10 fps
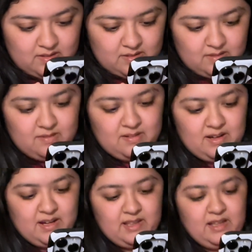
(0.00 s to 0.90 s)
so
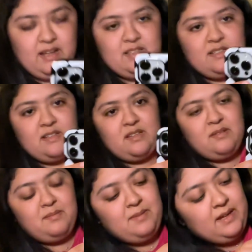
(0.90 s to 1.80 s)
I think it's
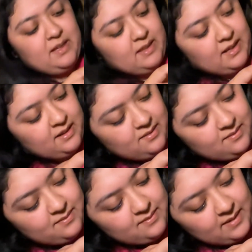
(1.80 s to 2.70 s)
gonna be like
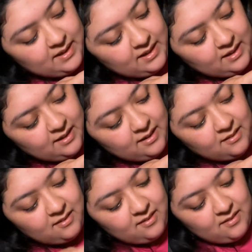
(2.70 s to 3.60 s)
right
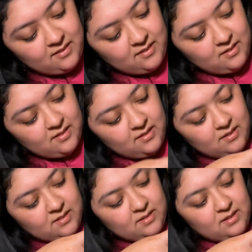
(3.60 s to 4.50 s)
here,
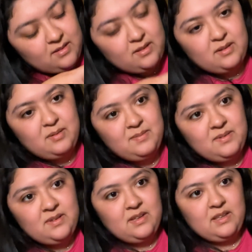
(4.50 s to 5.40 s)
the lip,
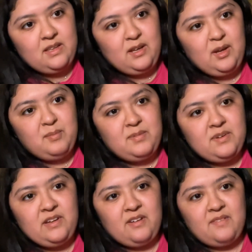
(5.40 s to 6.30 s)
and then you
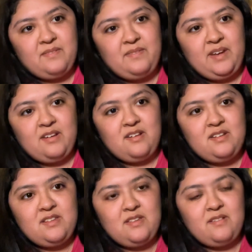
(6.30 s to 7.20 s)
put your
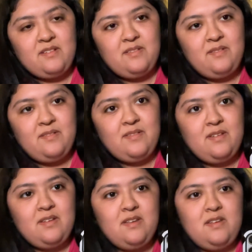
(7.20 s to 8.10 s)
fingers through
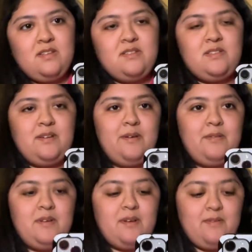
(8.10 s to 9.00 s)
to
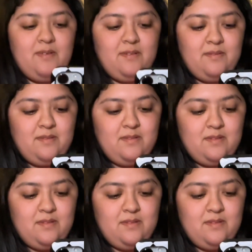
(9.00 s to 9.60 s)
hold your phone.